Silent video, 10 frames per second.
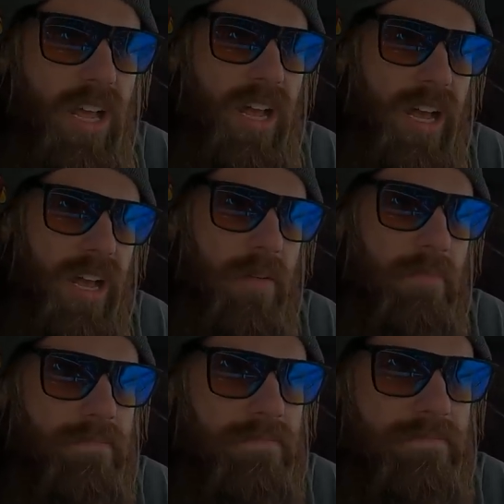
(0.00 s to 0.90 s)

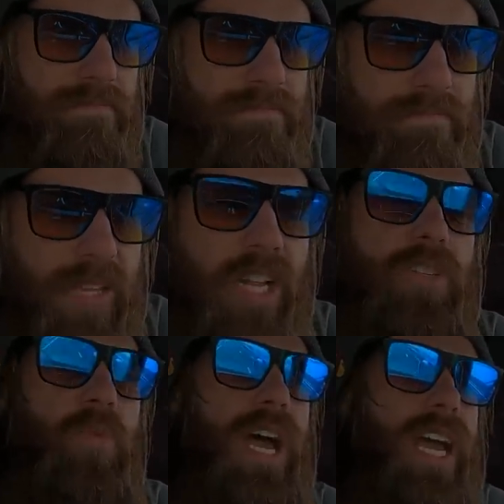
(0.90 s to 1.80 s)
Um,
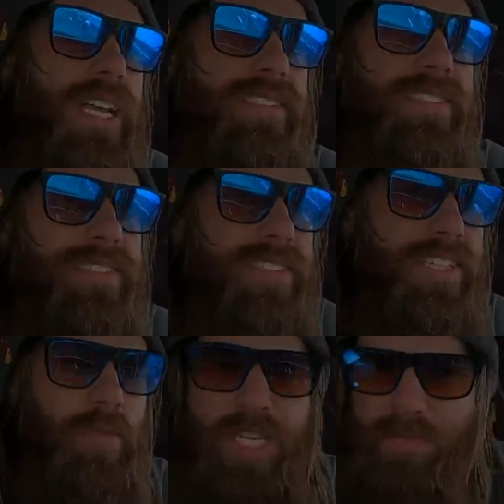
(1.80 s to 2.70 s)
here's why it's
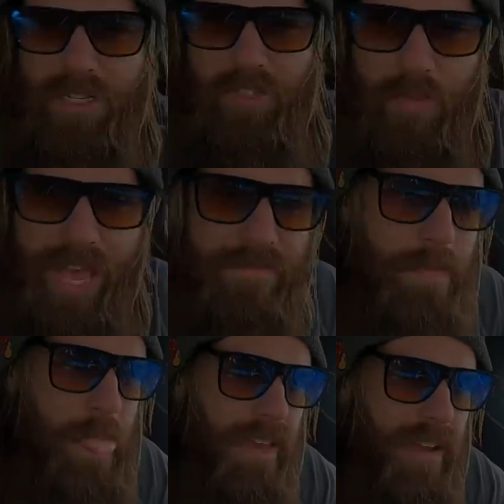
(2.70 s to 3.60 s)
here's why it's been so bad.
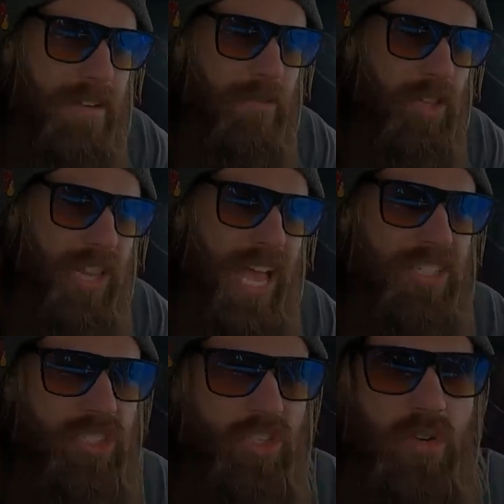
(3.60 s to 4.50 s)
For the
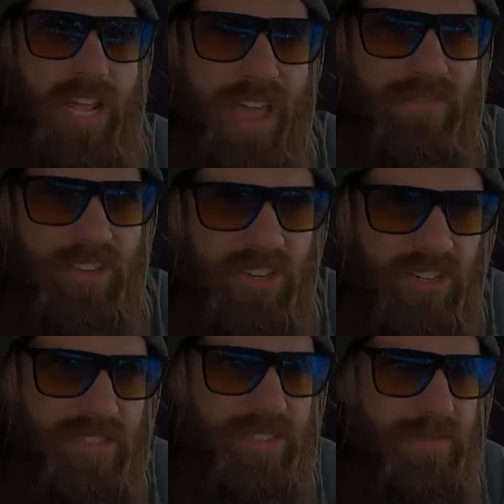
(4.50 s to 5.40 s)
last two and a half
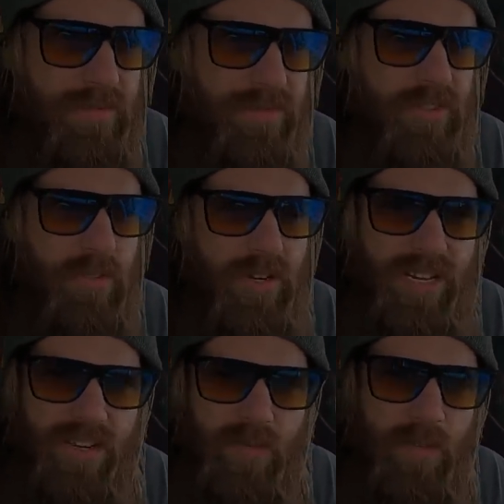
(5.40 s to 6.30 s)
years,
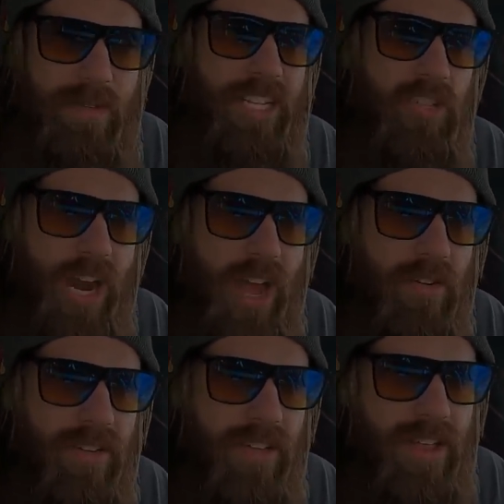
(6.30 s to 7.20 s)
three years we've been in
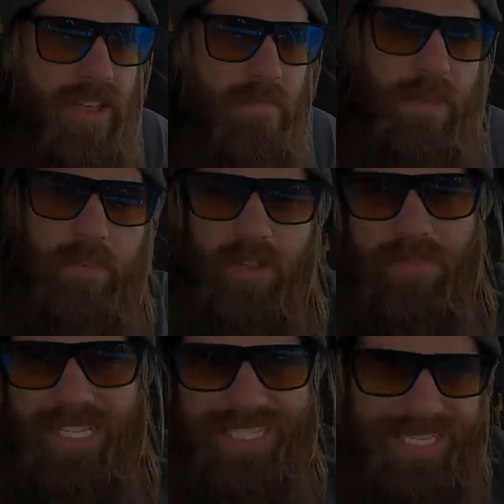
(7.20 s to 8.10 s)
drought. People
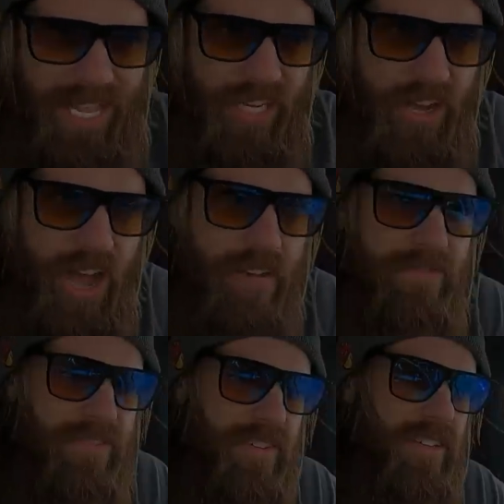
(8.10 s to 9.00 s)
have been selling off
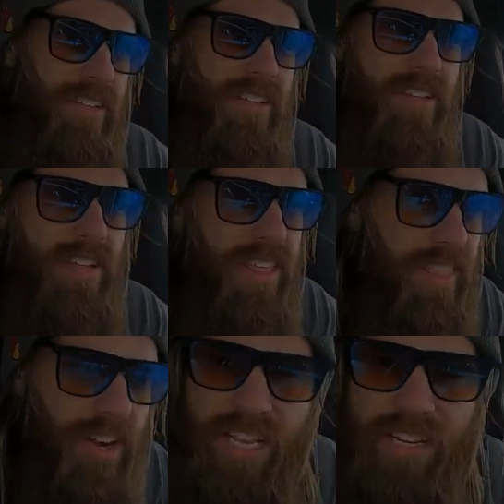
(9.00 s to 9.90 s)

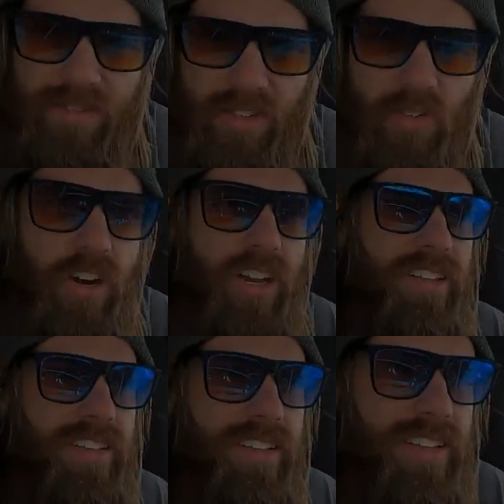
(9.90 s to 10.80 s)
their inventory.
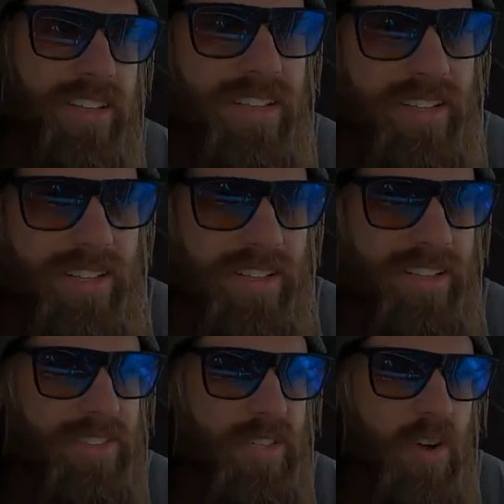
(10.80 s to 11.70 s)

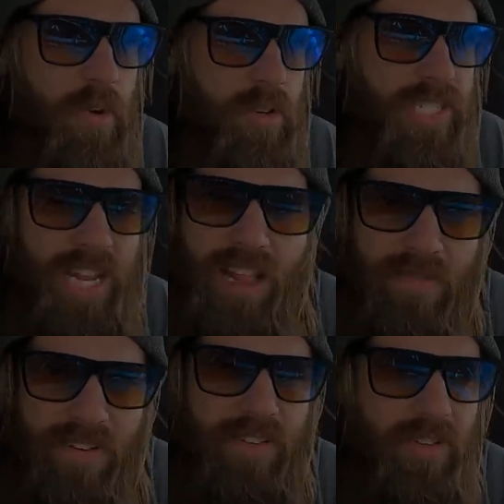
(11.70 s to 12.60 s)
So when you sell
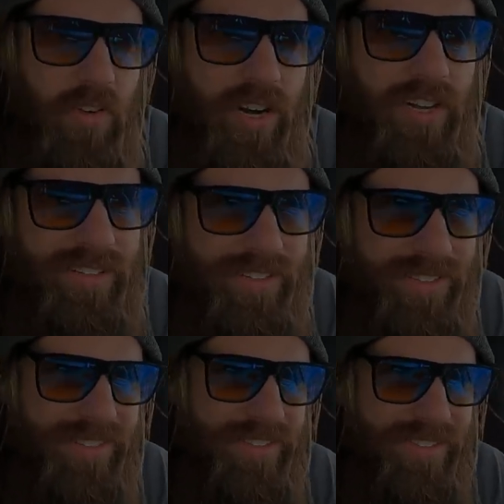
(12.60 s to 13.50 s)
off inventory,
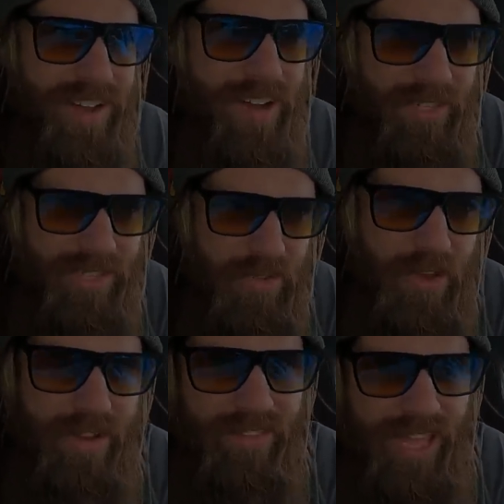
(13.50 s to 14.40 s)
obviously
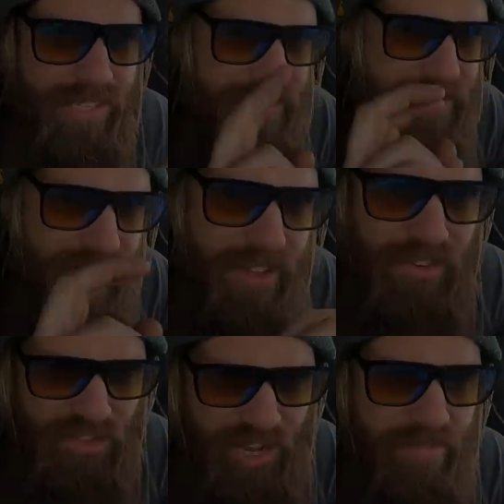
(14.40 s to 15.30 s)
you have less on
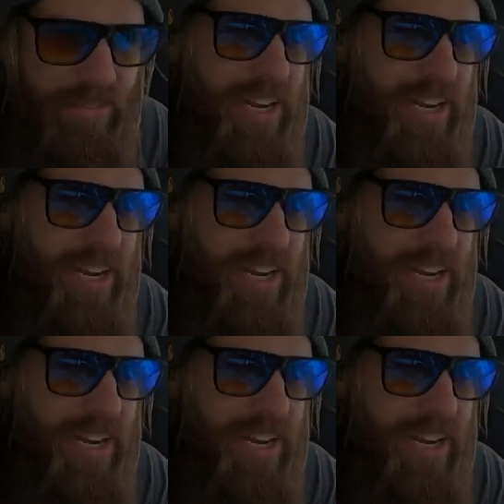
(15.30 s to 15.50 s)
the shelf,